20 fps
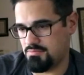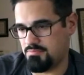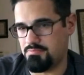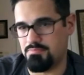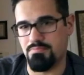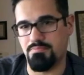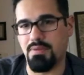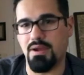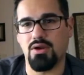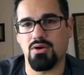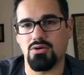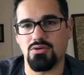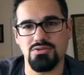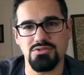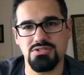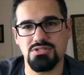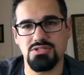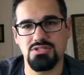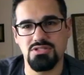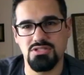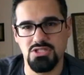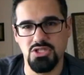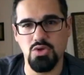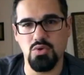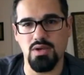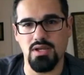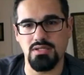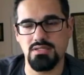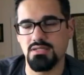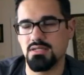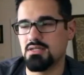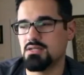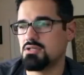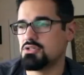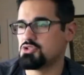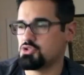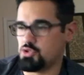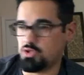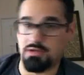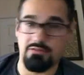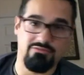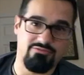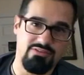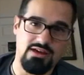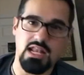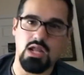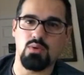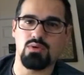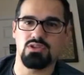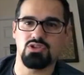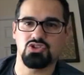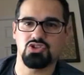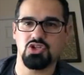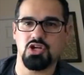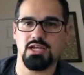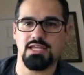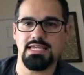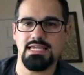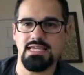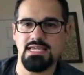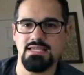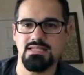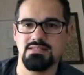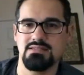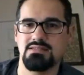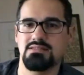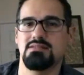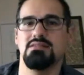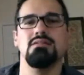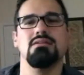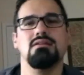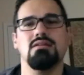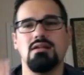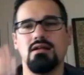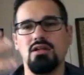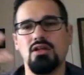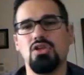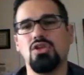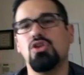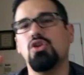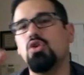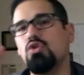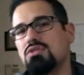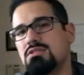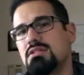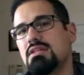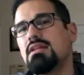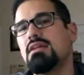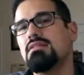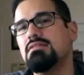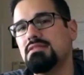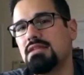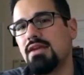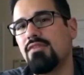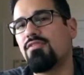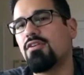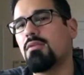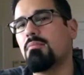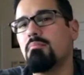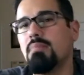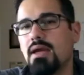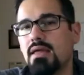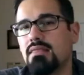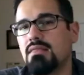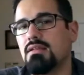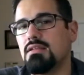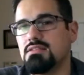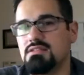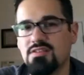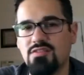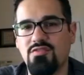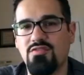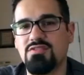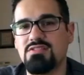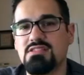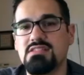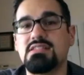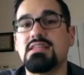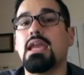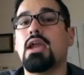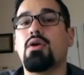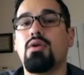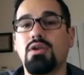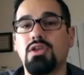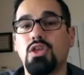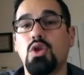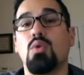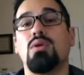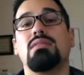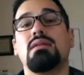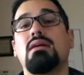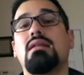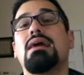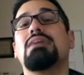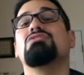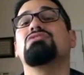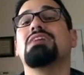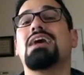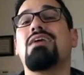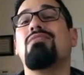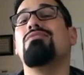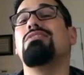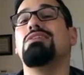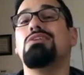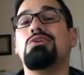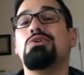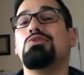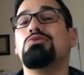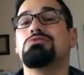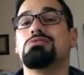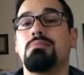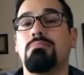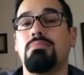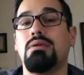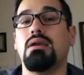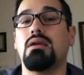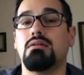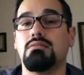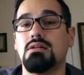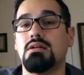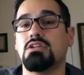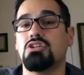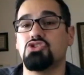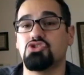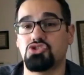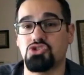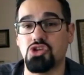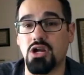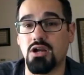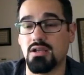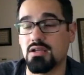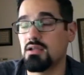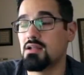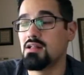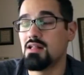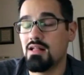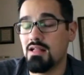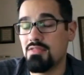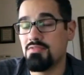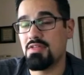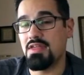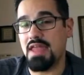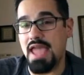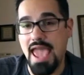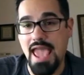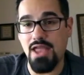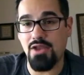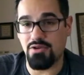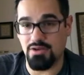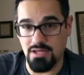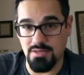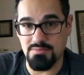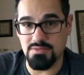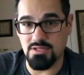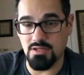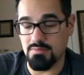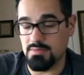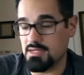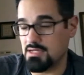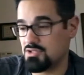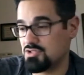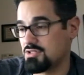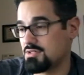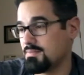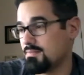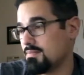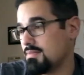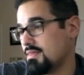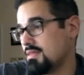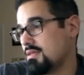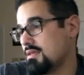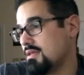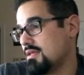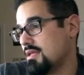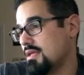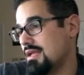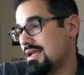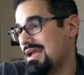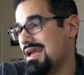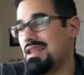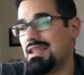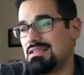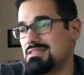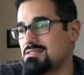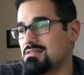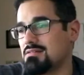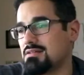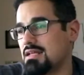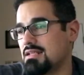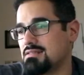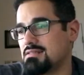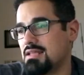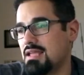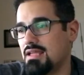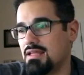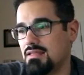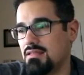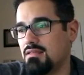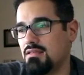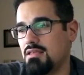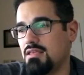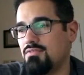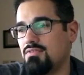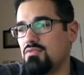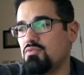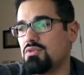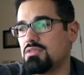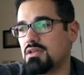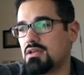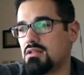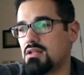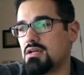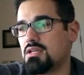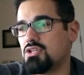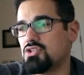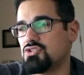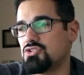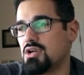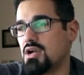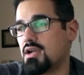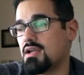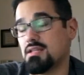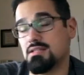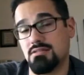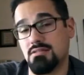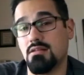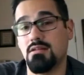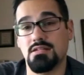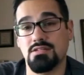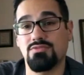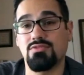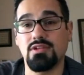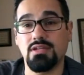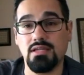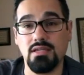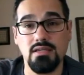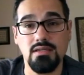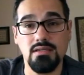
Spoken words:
barrels to it so you can follow where the shark is, using different methods of scaring you without actually having to use the big clunky shark that angered him so much. And I still gotta say, even with the clunky shark, it still looks freaky.